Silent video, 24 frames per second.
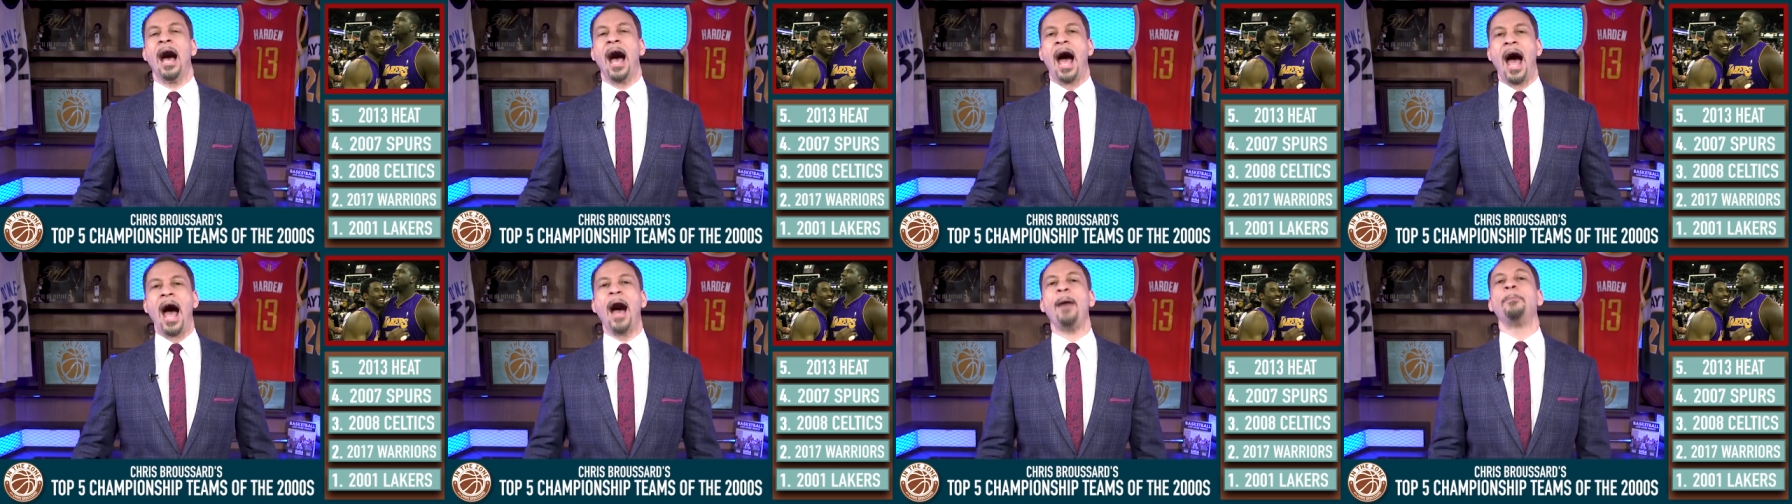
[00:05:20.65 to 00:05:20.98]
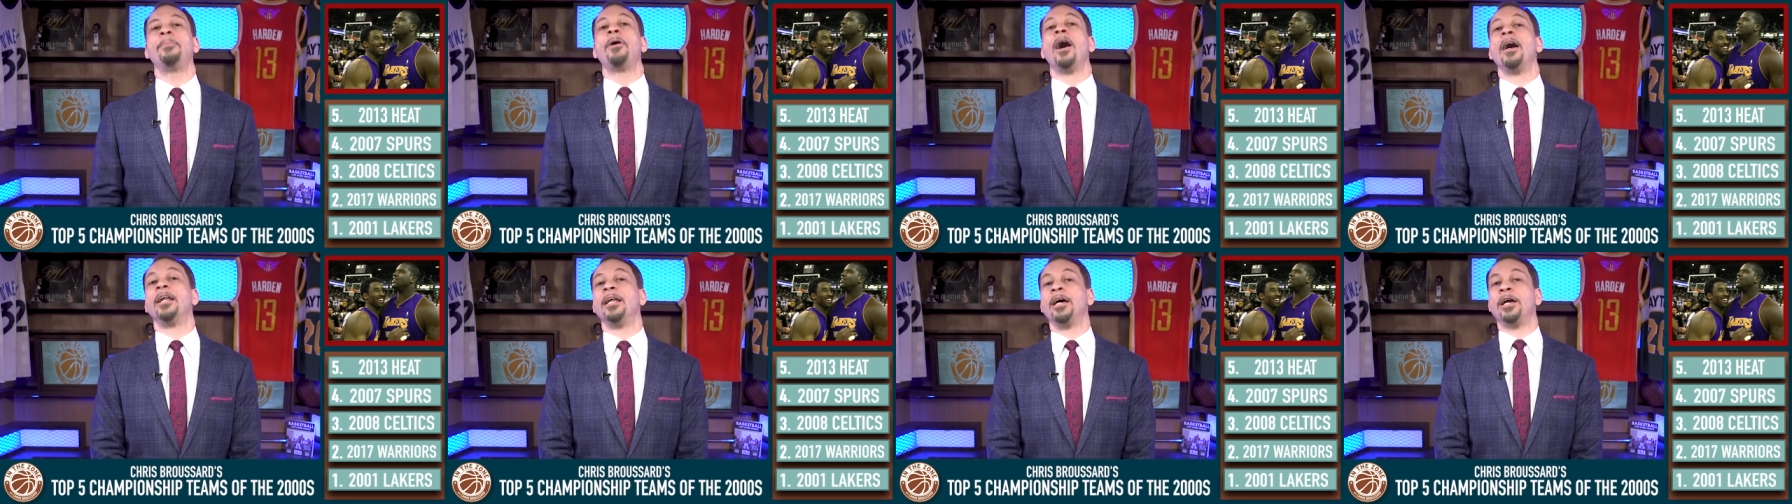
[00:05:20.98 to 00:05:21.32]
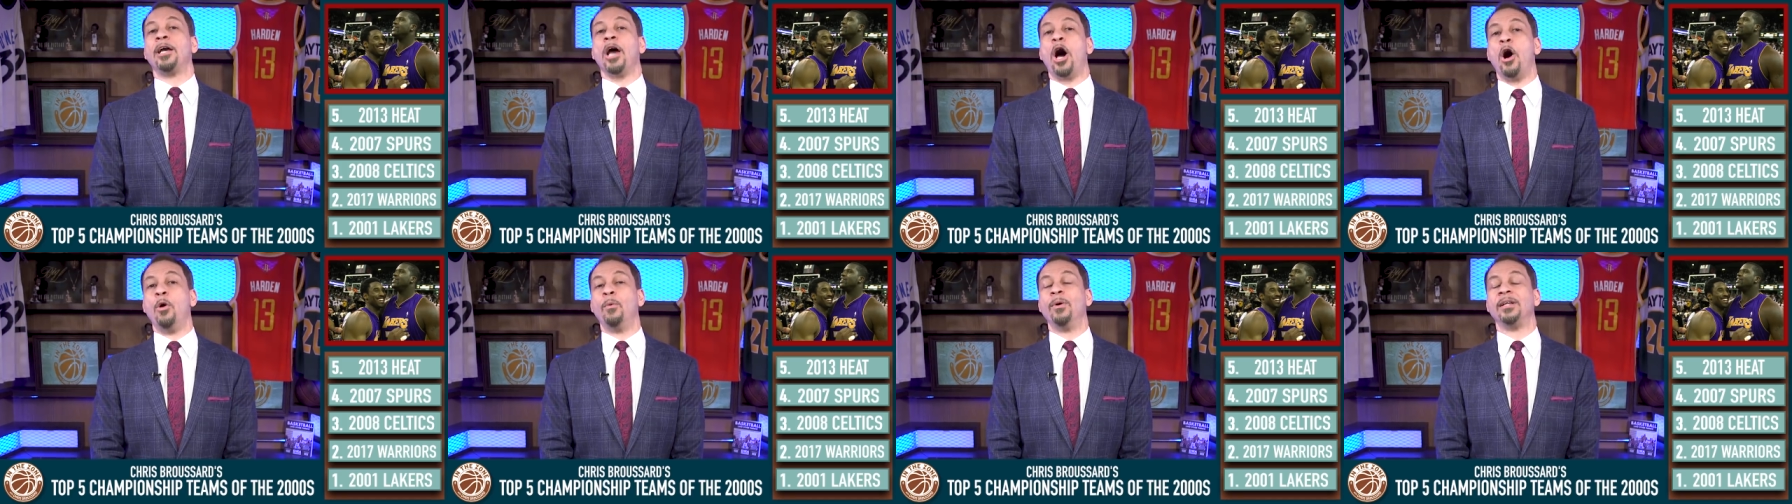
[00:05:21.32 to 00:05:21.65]
I'm gonna
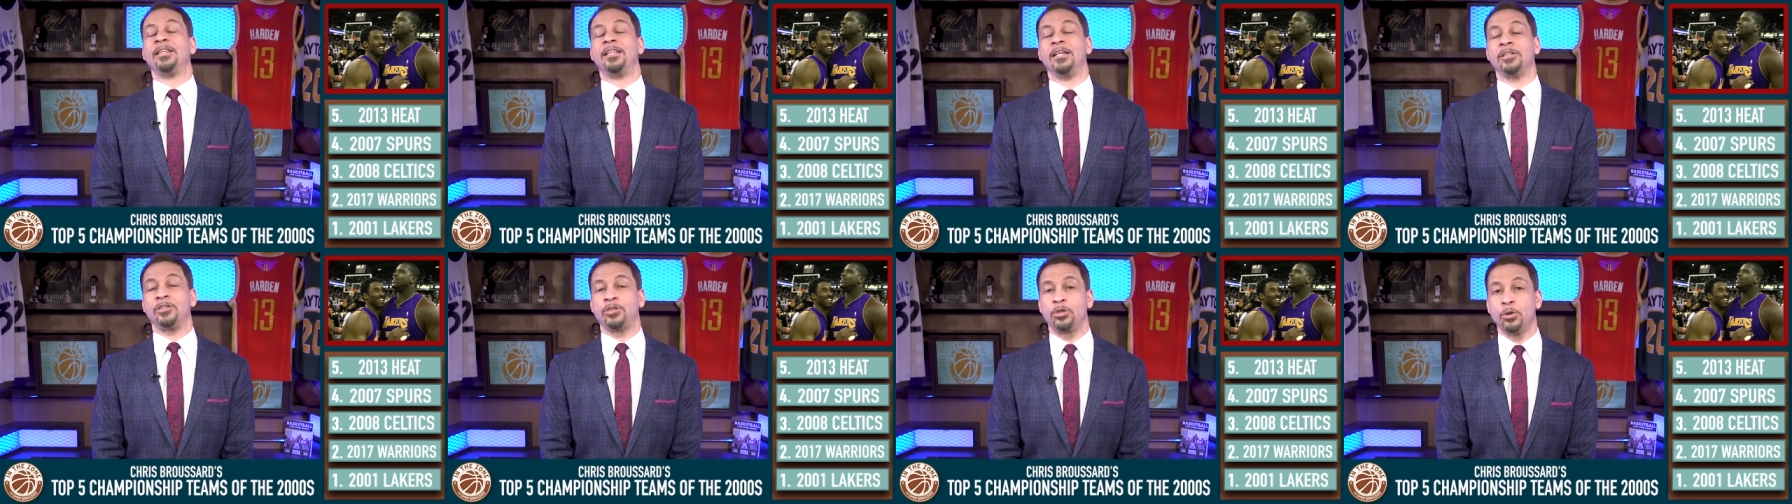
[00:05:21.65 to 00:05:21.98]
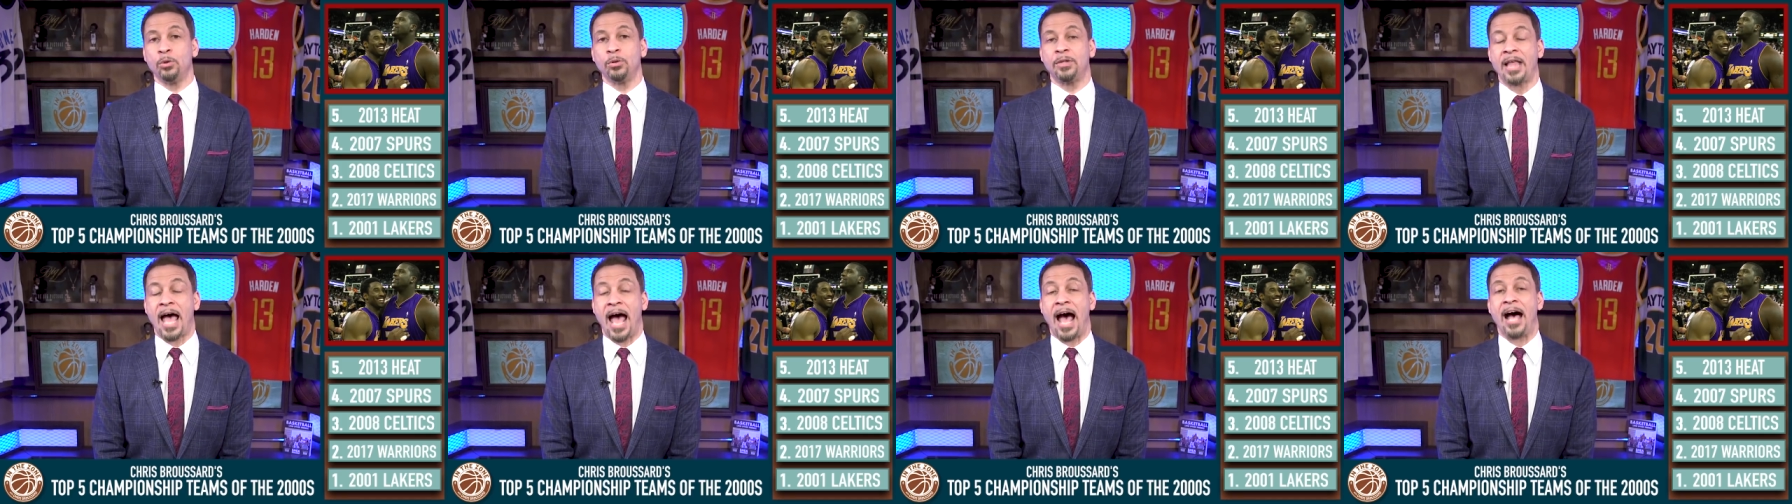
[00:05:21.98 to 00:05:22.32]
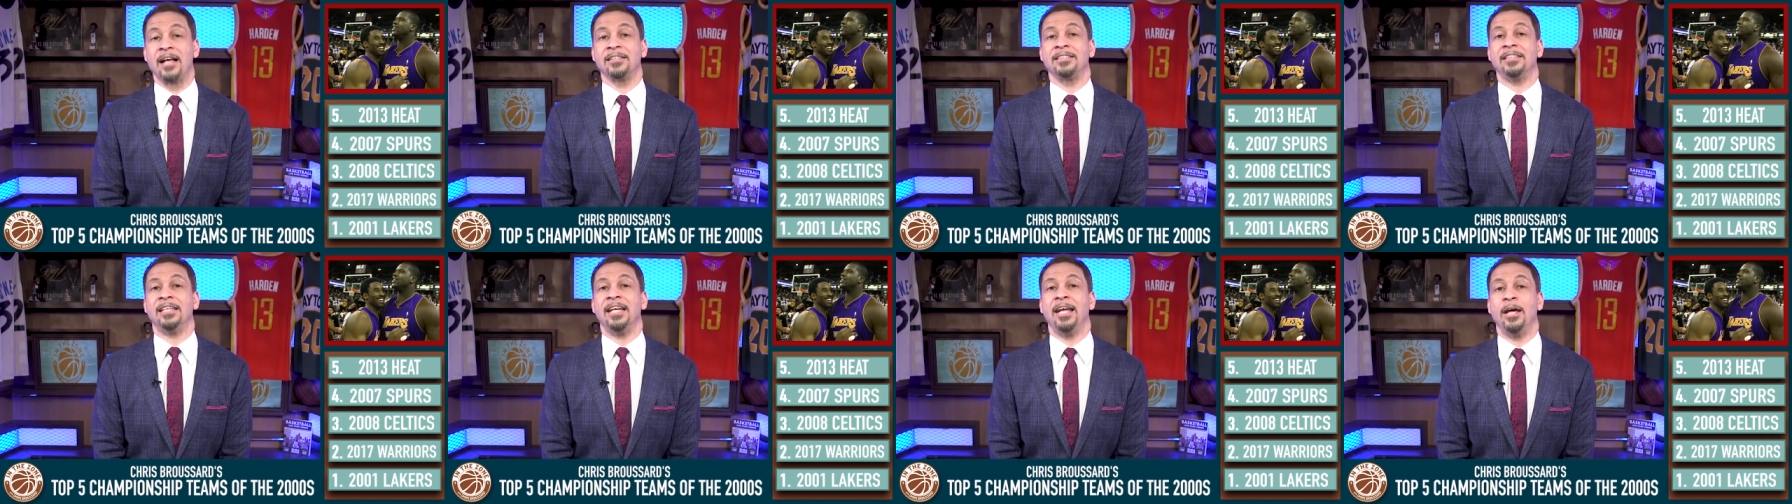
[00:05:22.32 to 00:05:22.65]
go with the
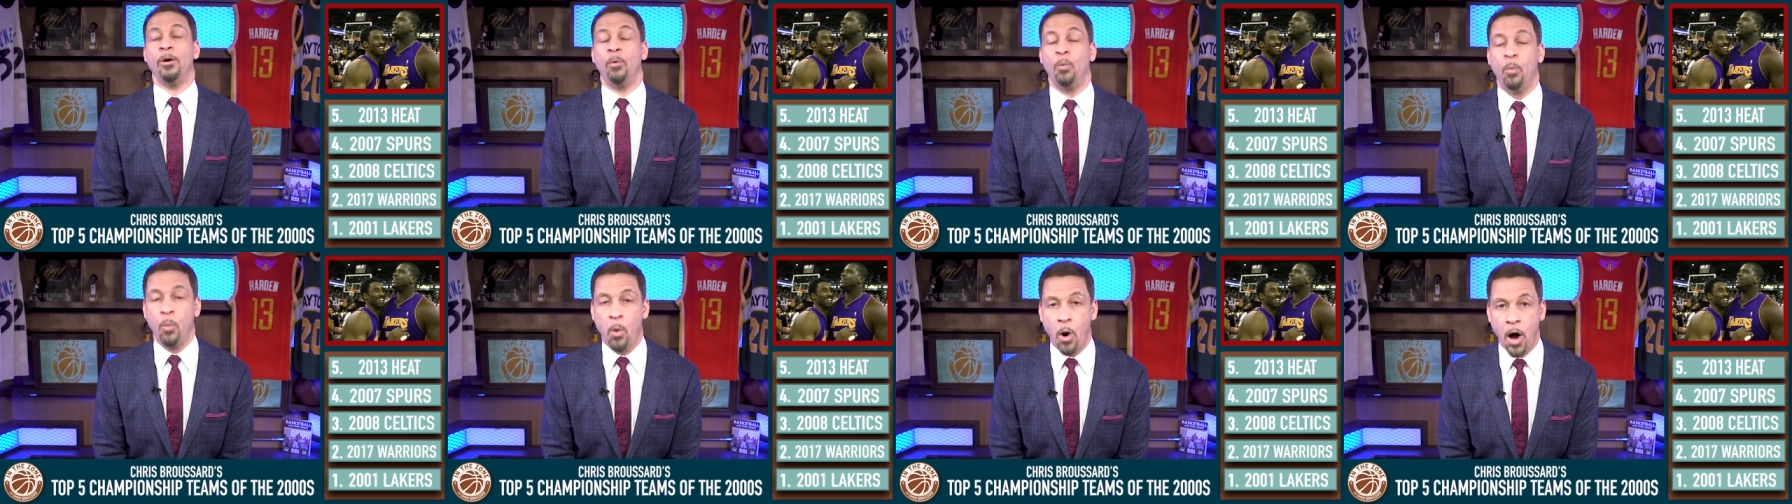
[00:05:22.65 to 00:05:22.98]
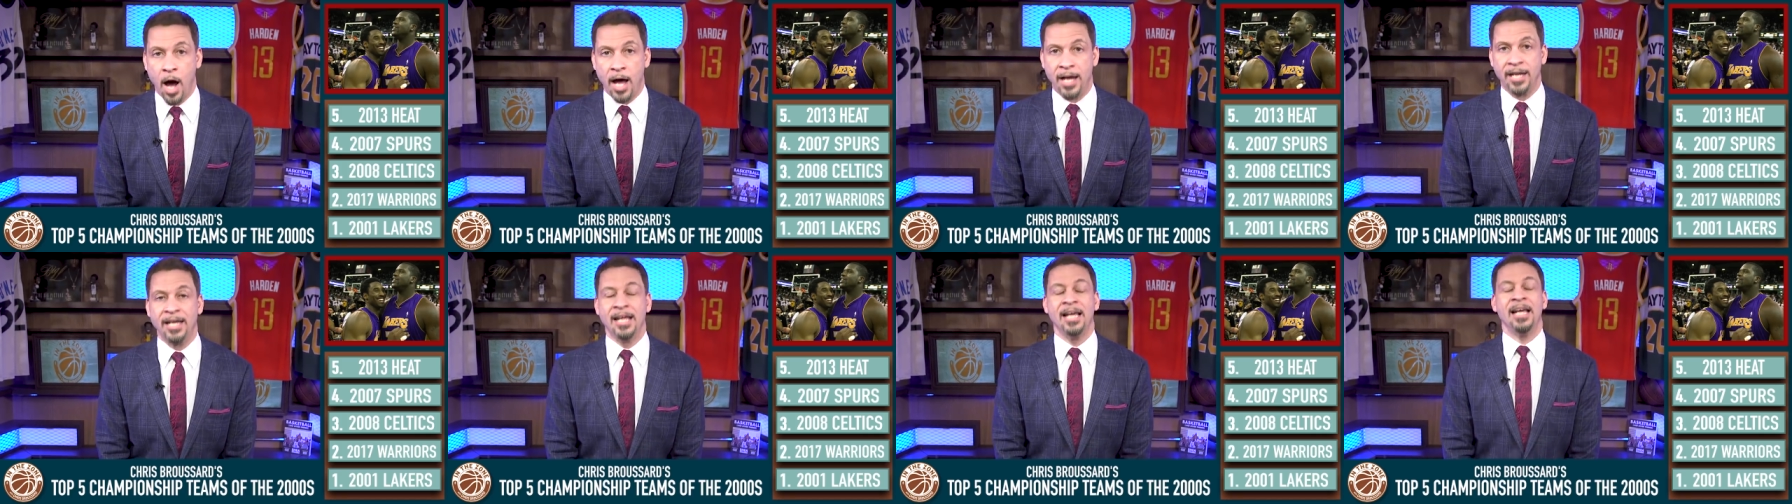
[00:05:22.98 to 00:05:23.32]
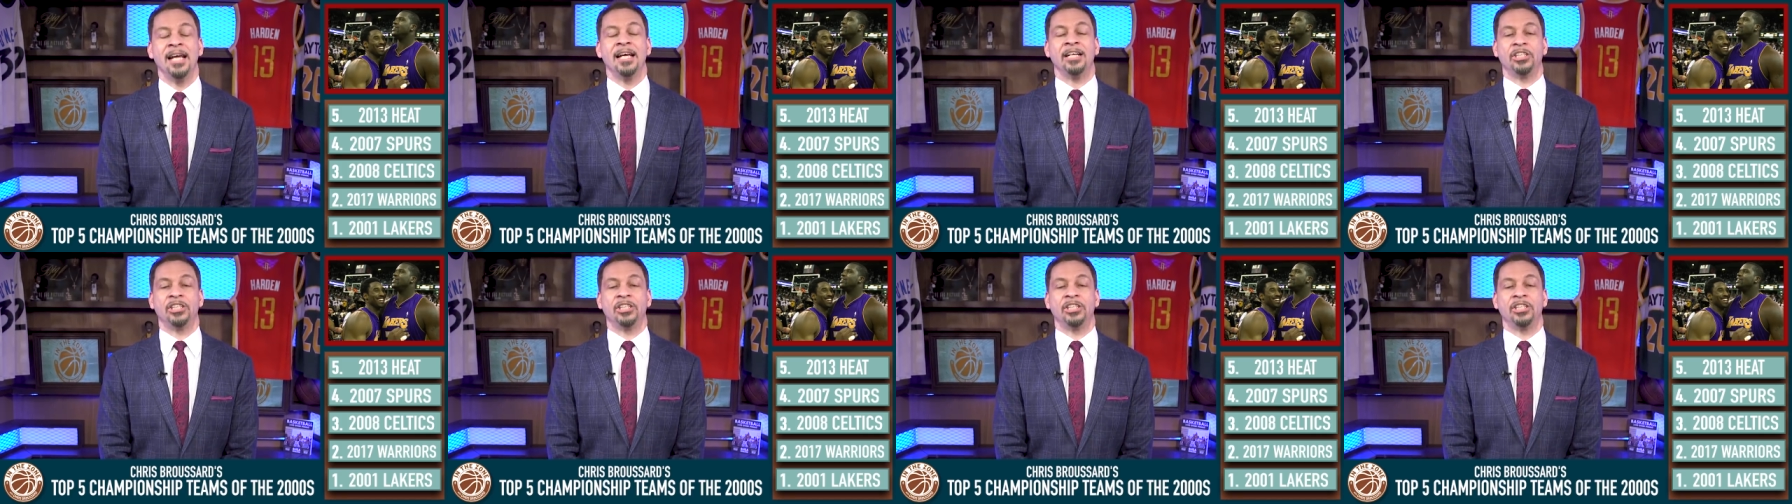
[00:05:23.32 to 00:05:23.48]
2001